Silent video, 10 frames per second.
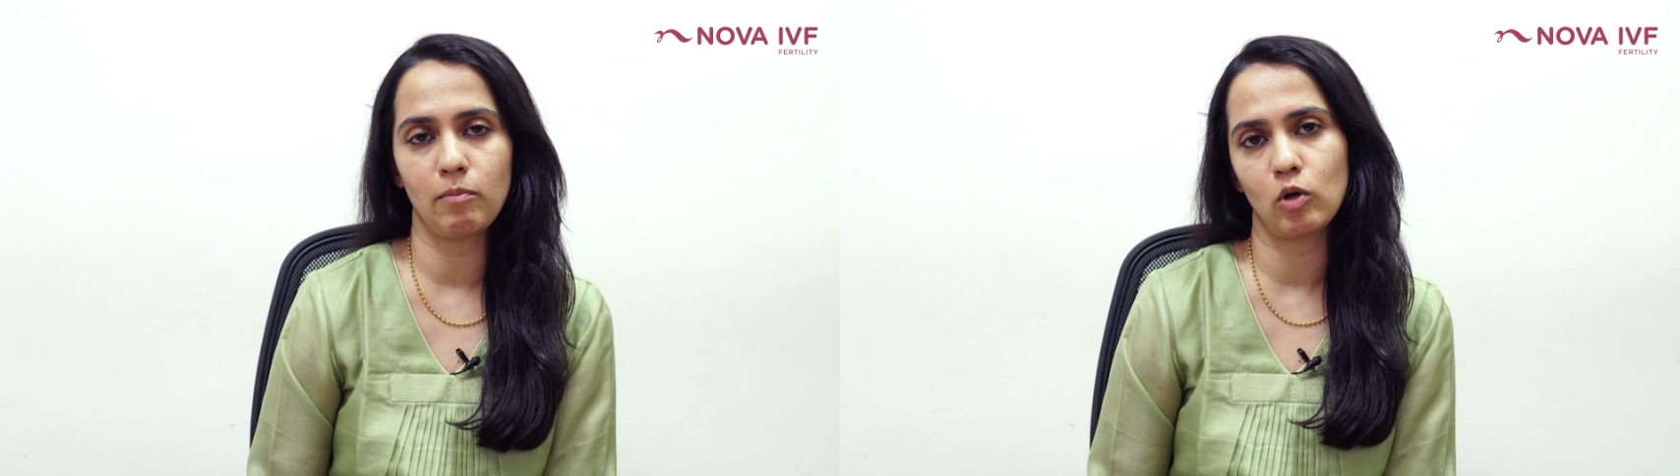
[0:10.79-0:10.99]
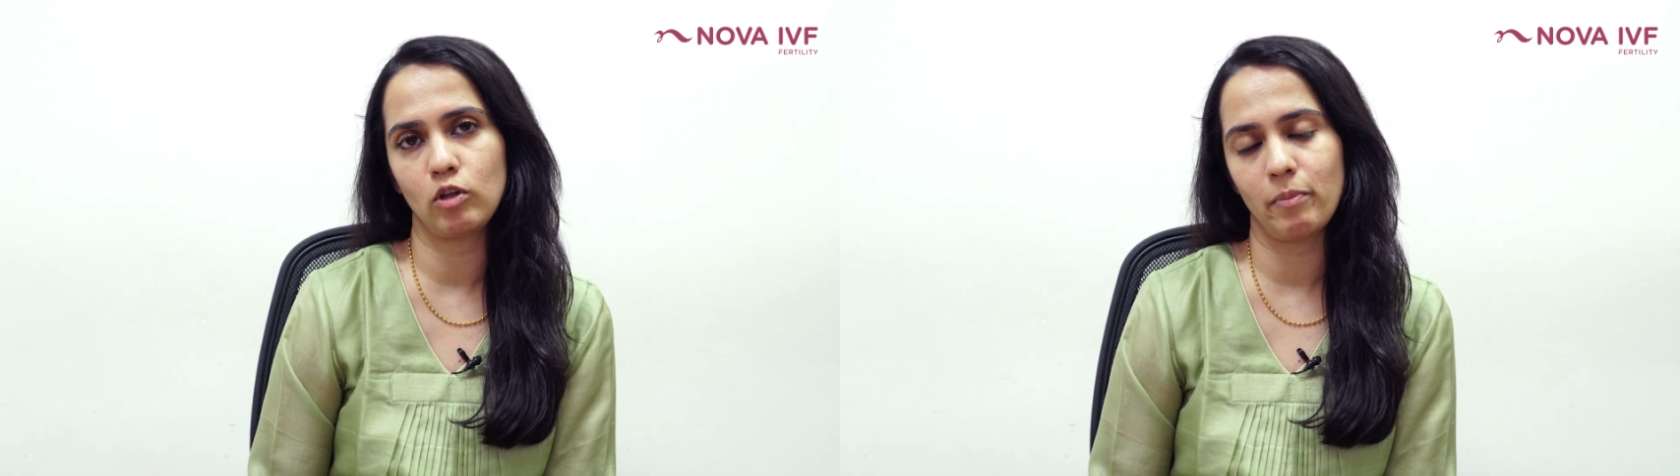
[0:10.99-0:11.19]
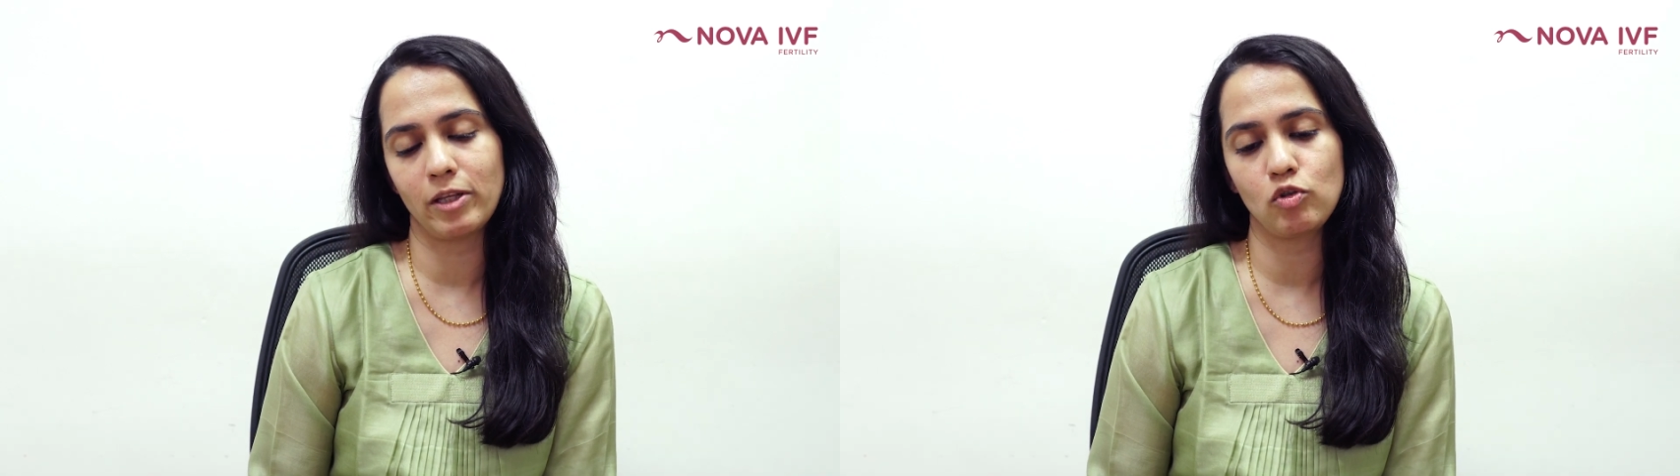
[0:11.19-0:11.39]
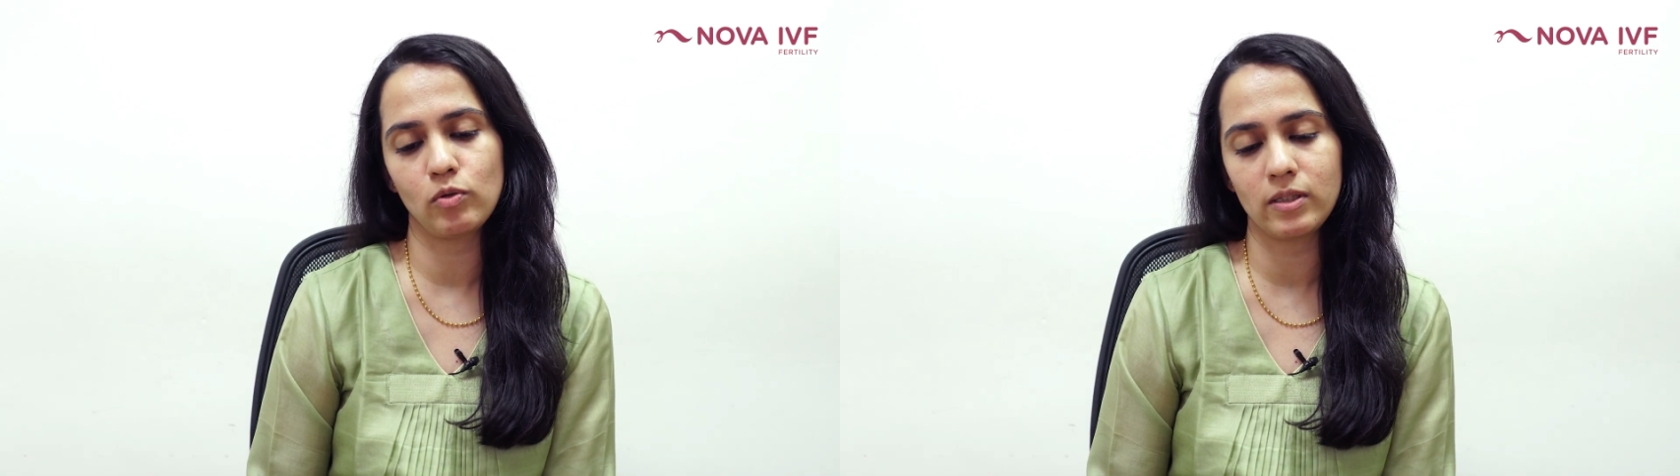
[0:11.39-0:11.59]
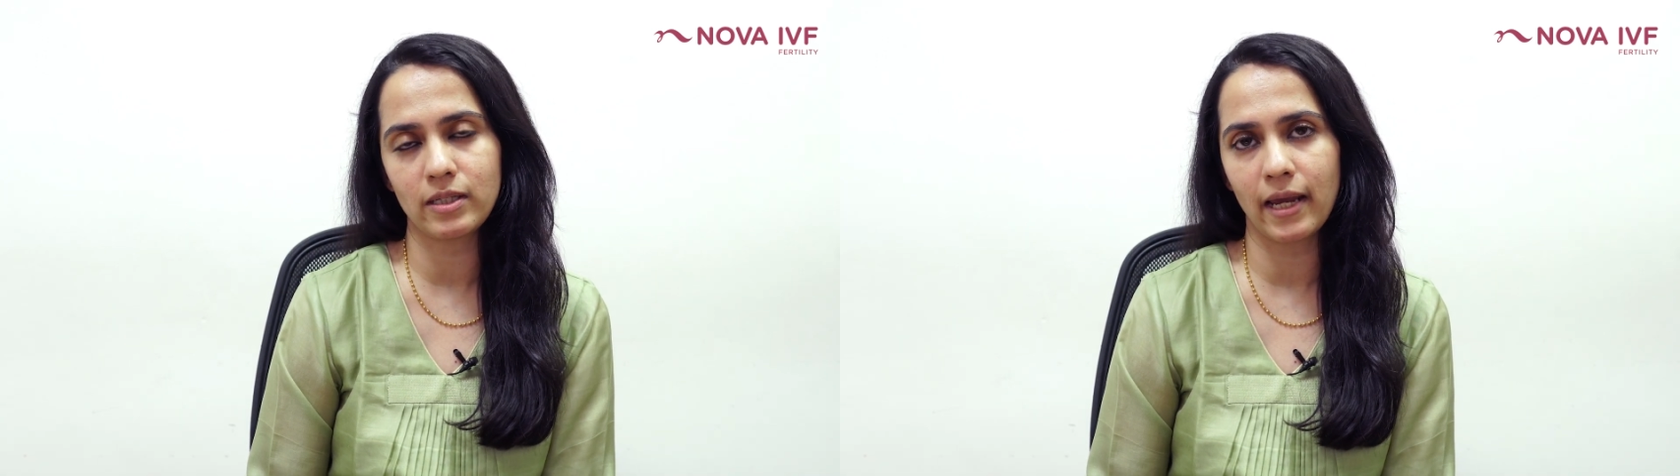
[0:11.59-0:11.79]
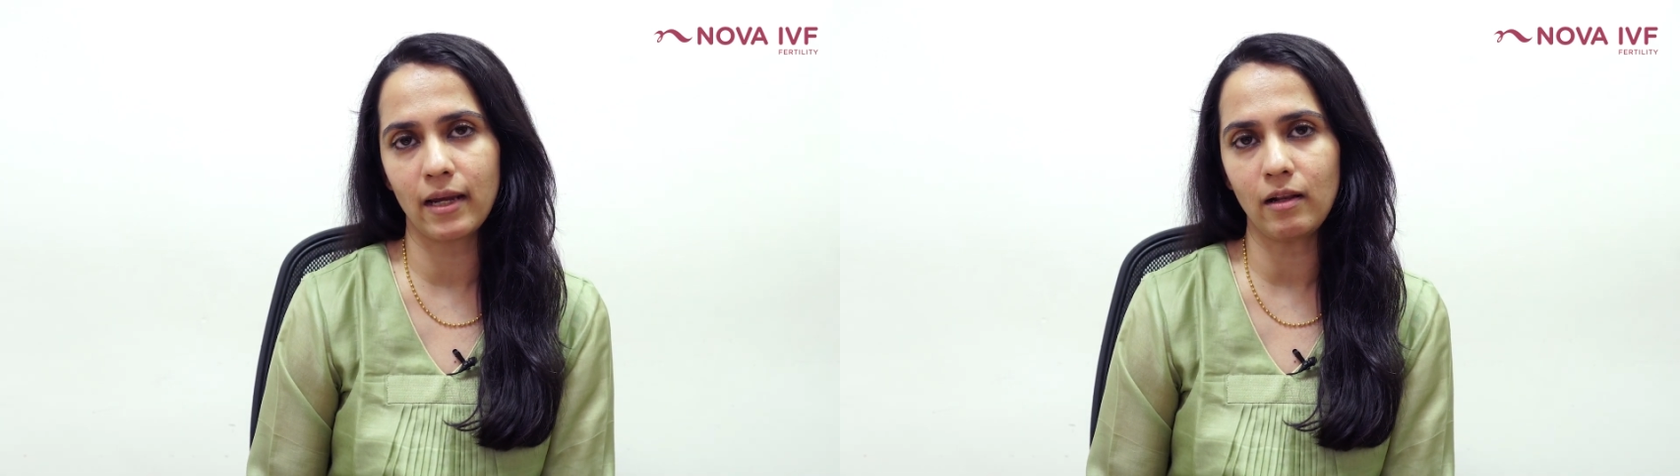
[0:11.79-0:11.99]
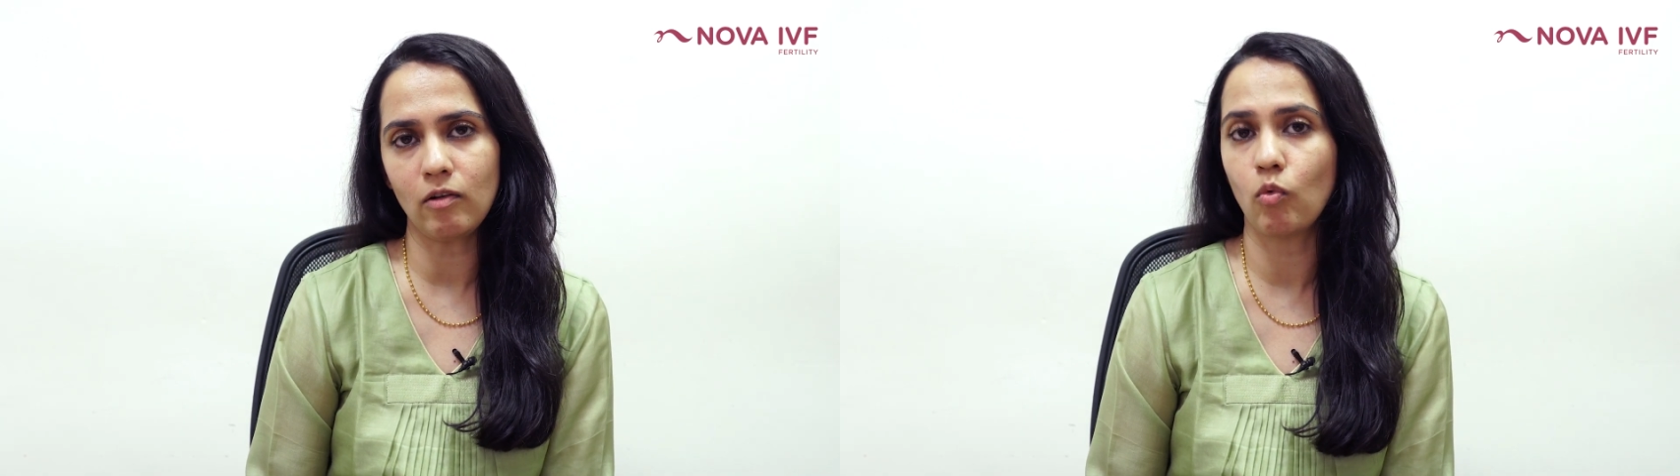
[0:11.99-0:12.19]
about the menstrual cycle,